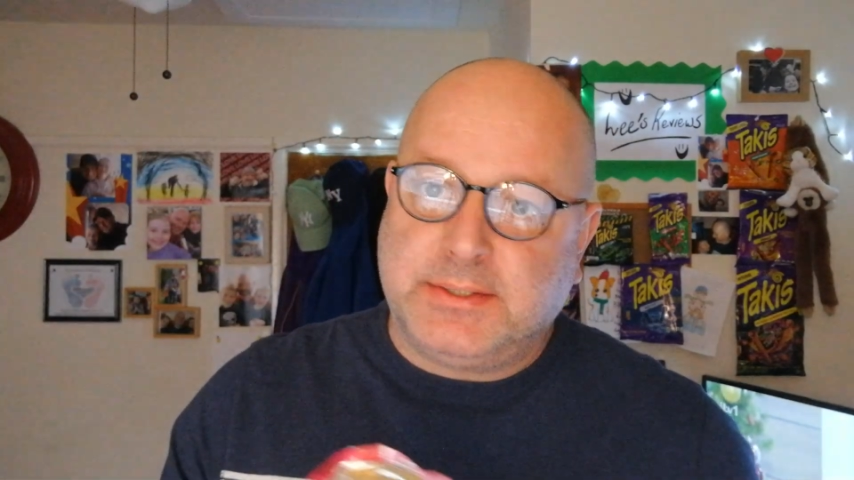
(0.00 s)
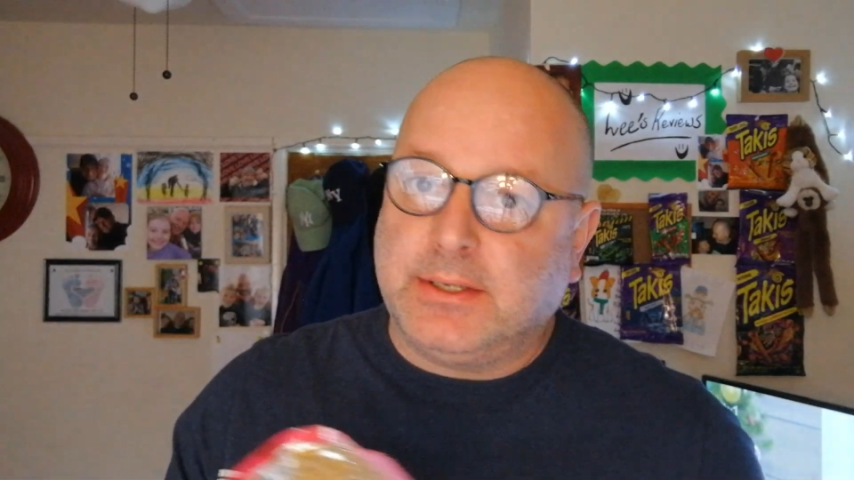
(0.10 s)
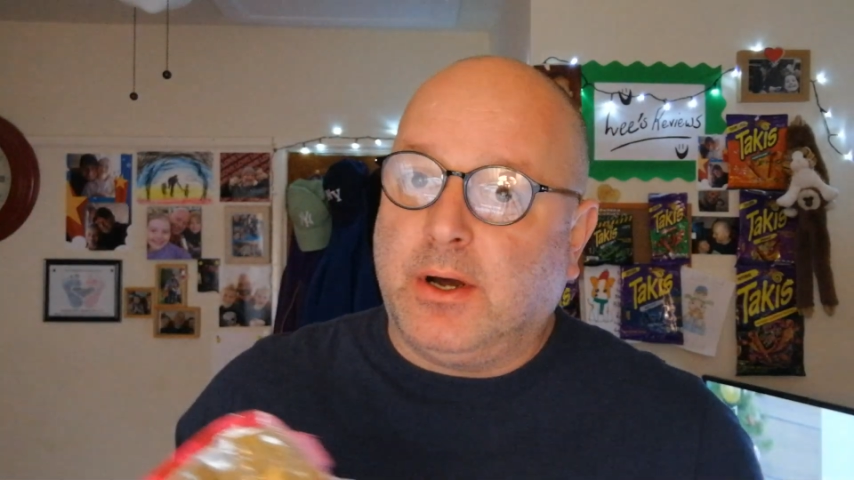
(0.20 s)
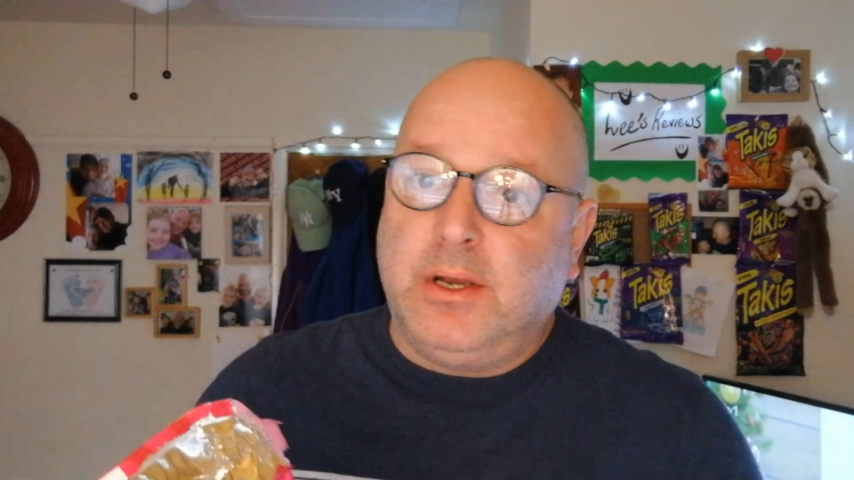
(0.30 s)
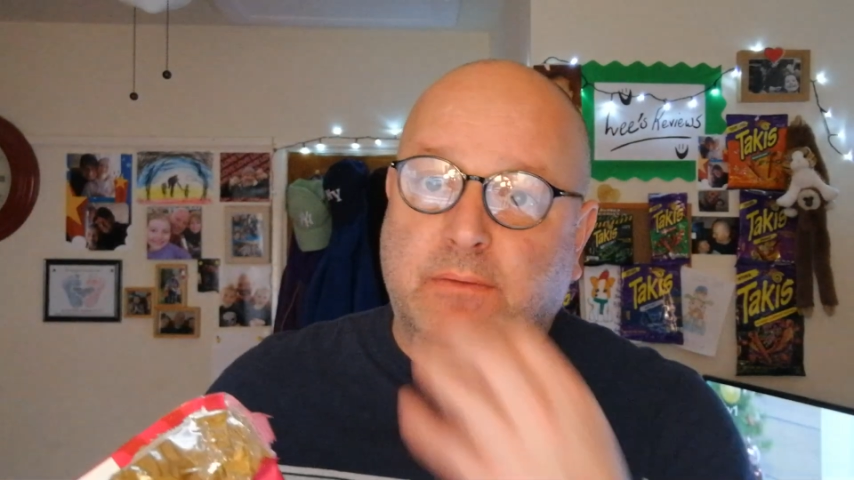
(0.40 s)
They've
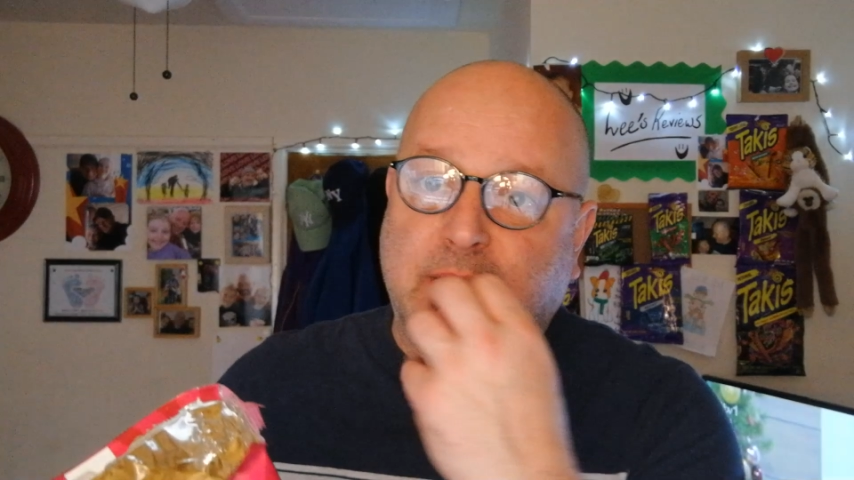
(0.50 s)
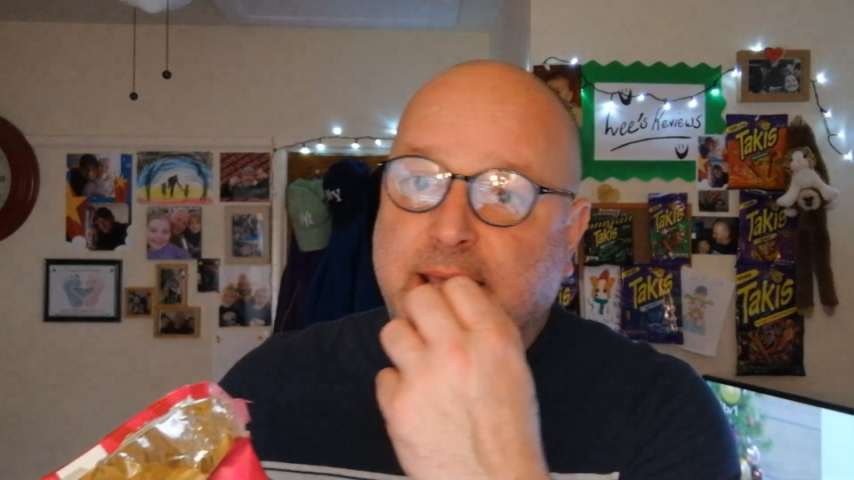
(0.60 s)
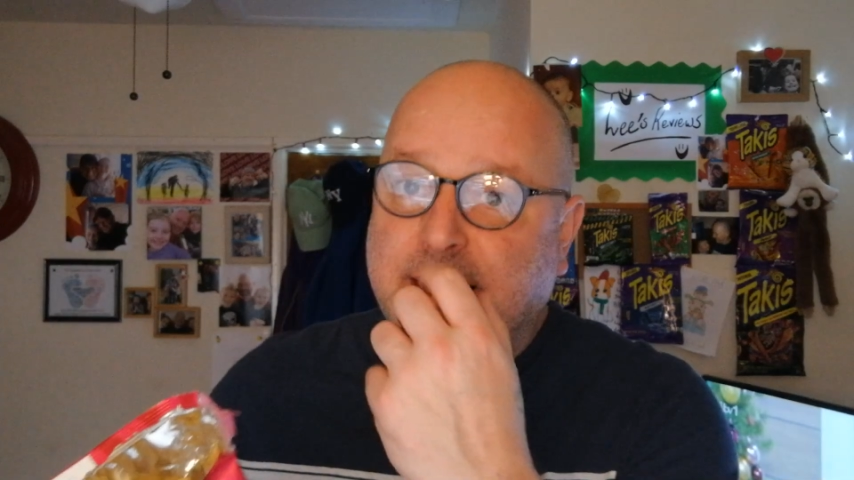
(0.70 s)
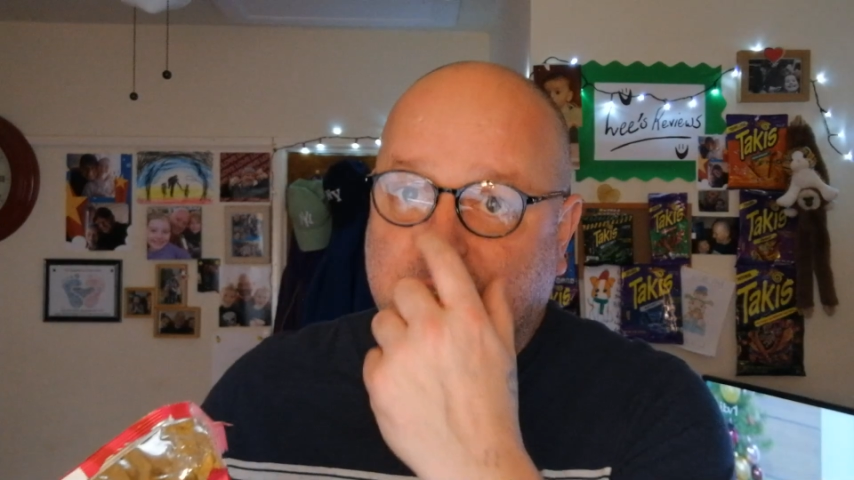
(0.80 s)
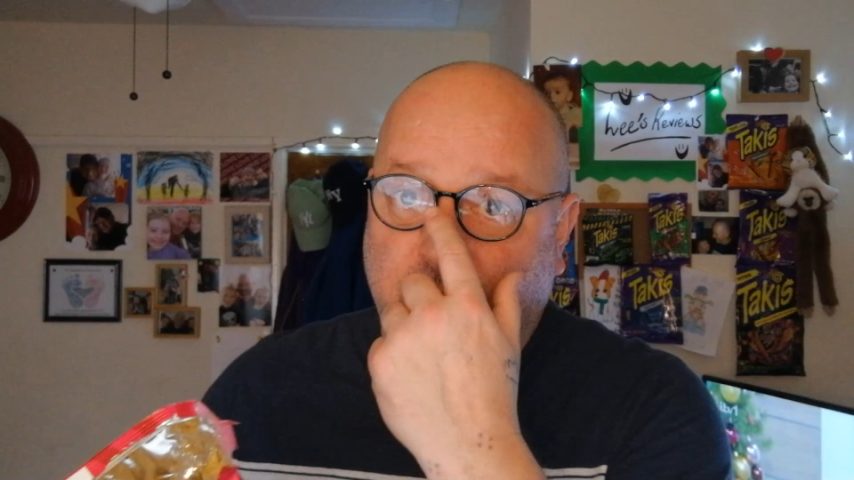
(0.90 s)
got a lovely
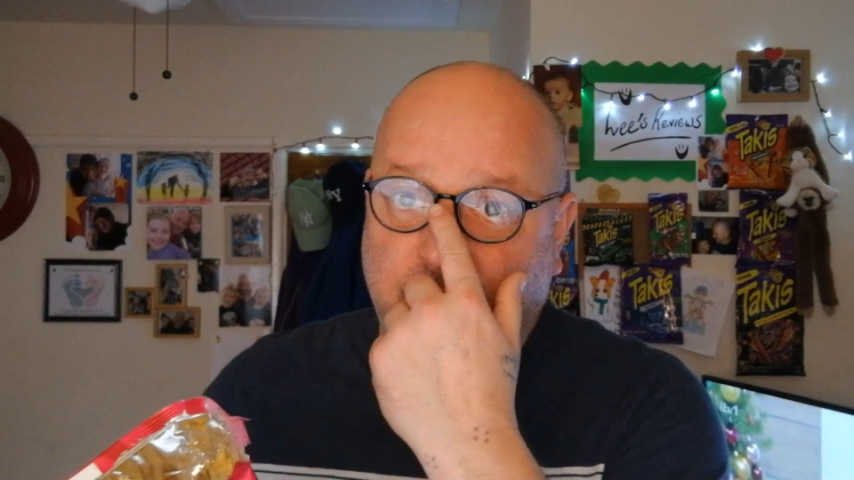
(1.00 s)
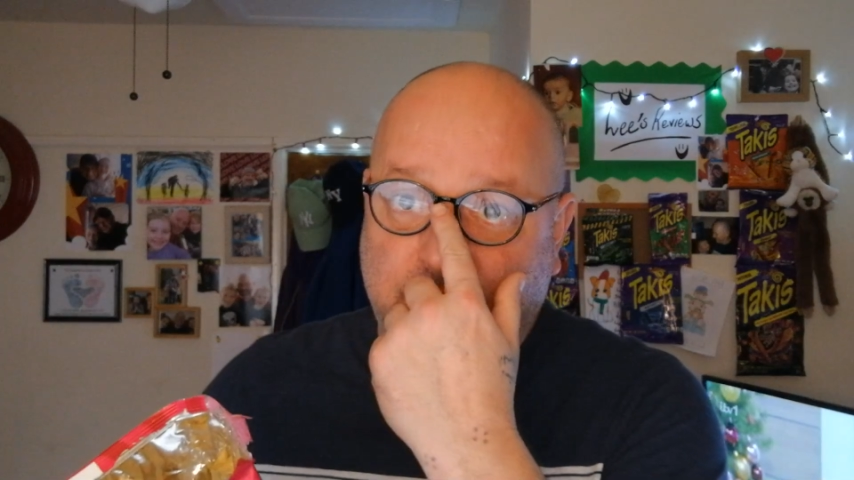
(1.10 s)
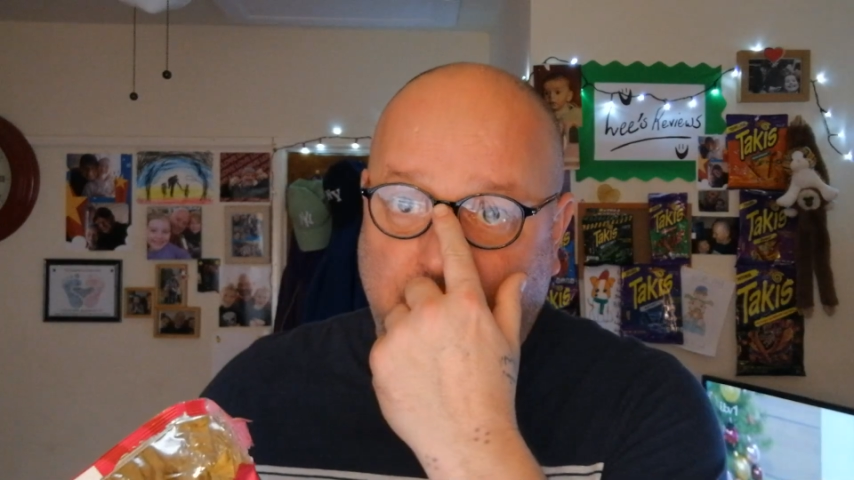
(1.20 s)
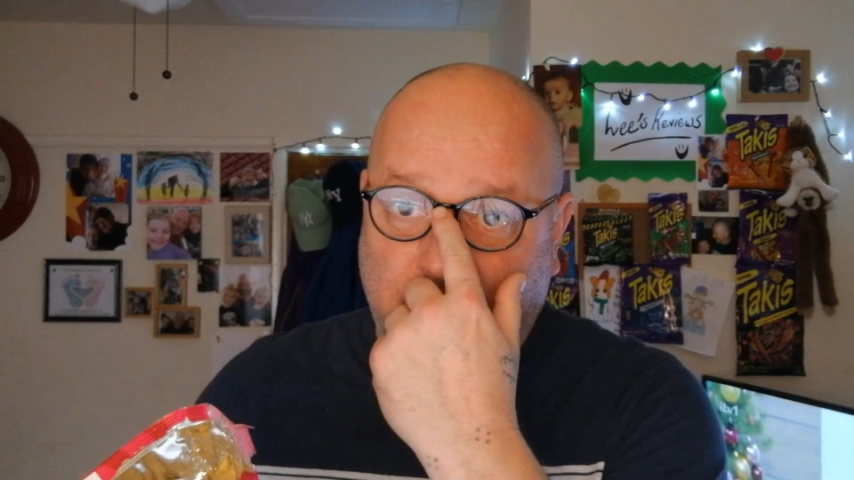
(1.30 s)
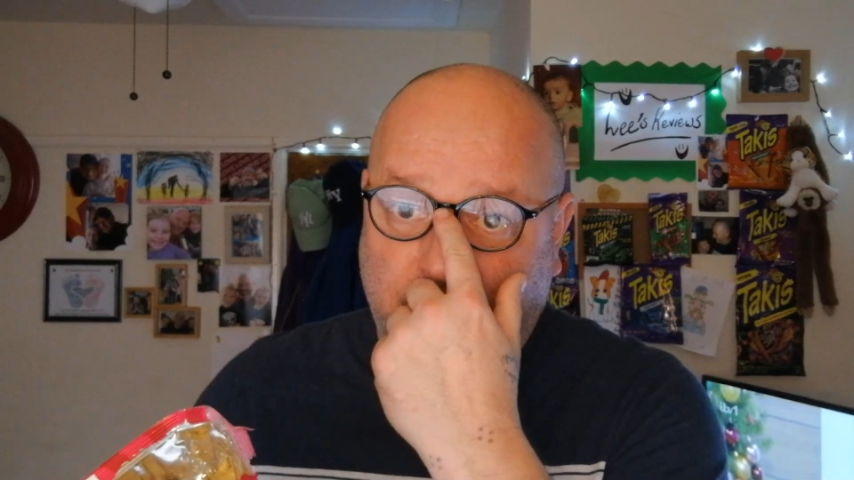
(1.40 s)
kick to them
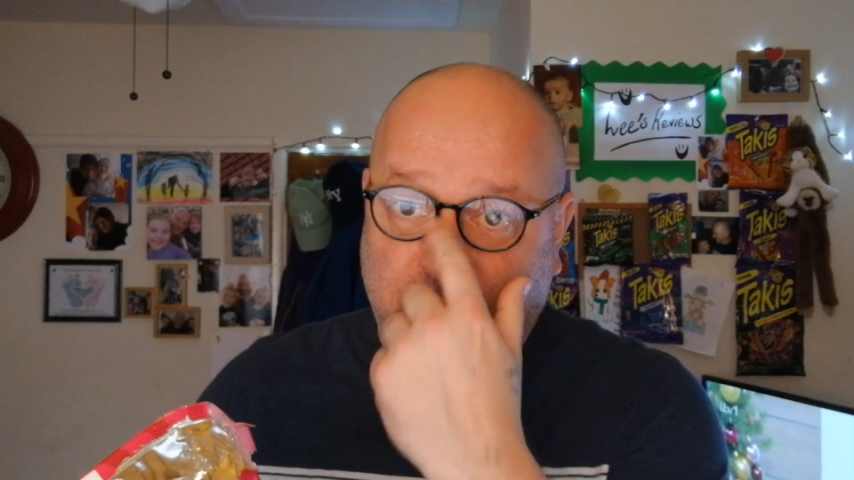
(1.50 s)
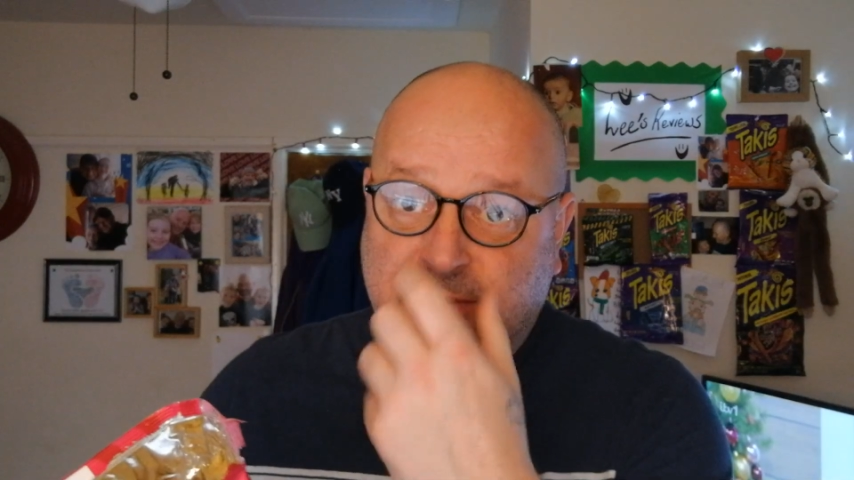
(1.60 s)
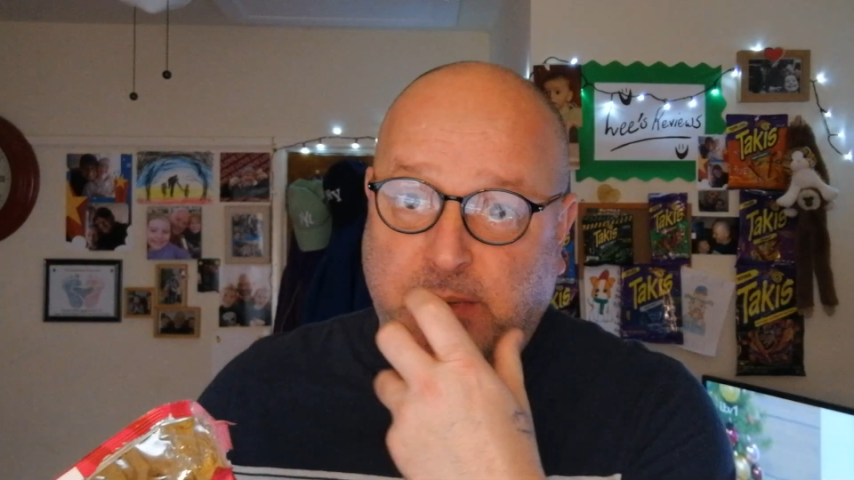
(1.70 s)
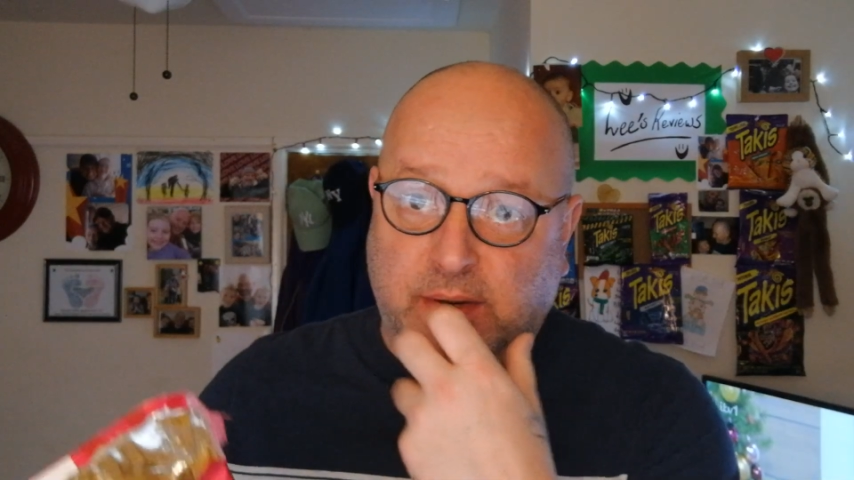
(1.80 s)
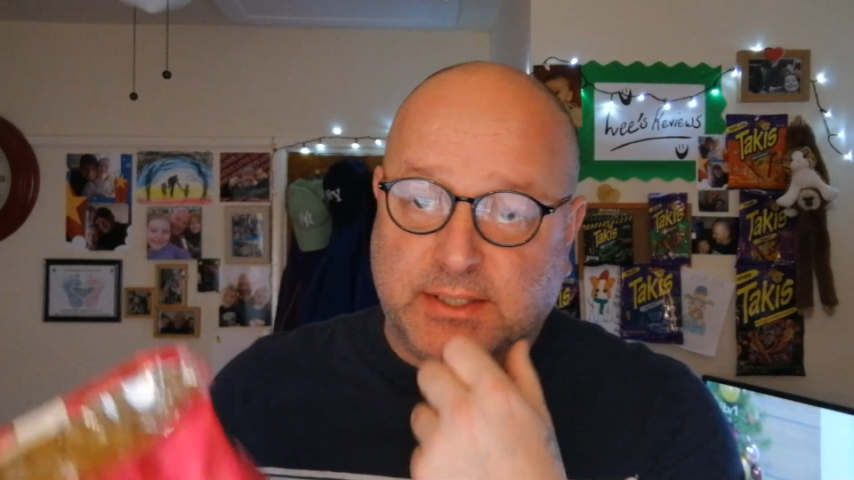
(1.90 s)
as well, lovely
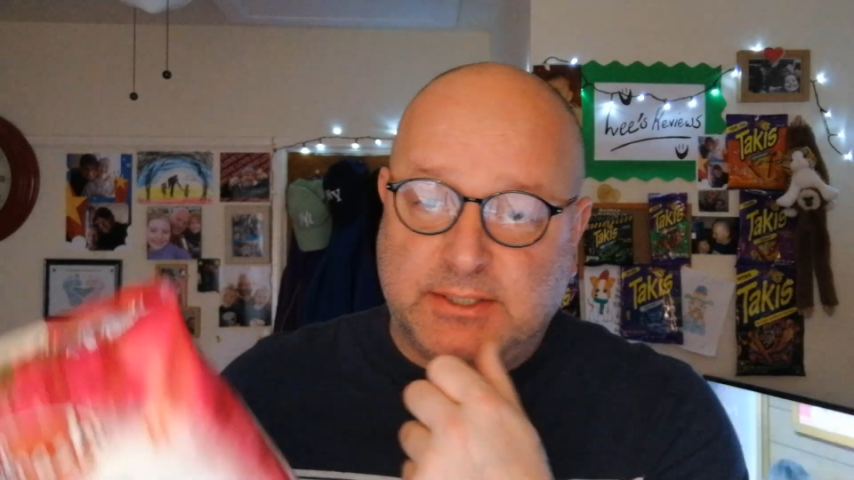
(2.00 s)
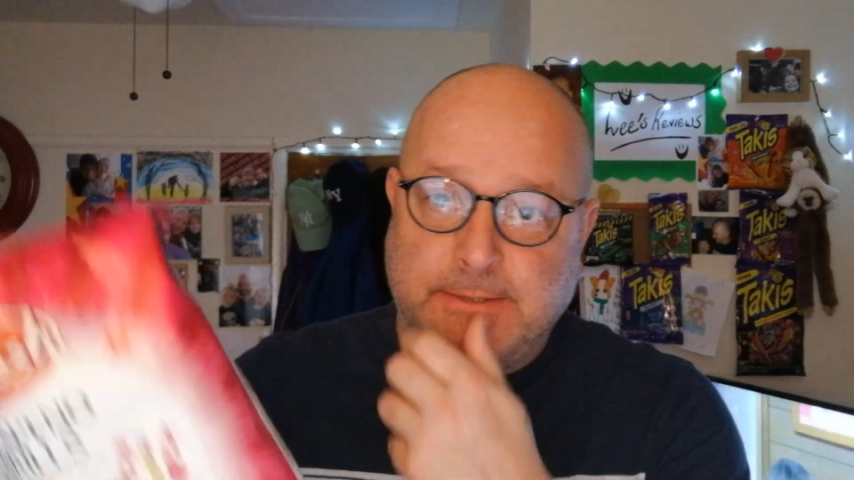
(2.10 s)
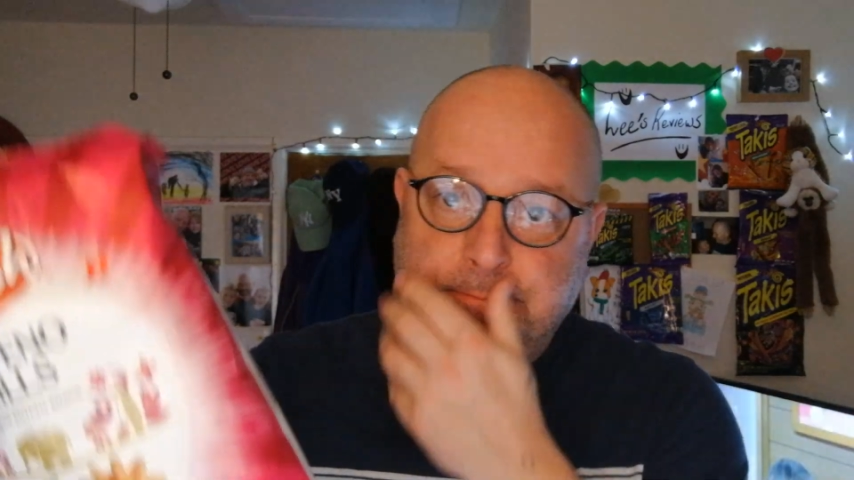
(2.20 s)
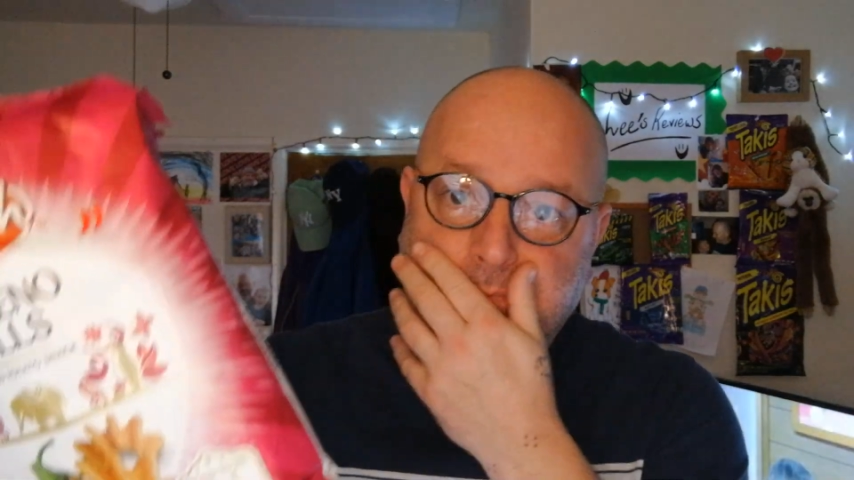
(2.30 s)
spice.